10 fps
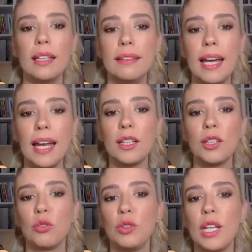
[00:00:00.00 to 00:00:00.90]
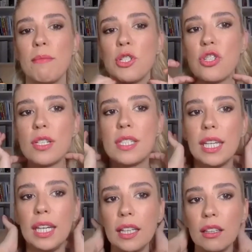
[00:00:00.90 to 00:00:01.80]
then to damage the
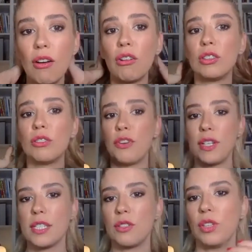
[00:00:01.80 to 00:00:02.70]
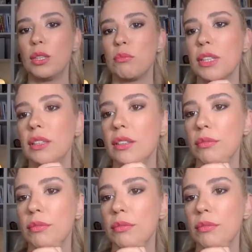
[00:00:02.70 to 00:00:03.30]
skin of the first treatment.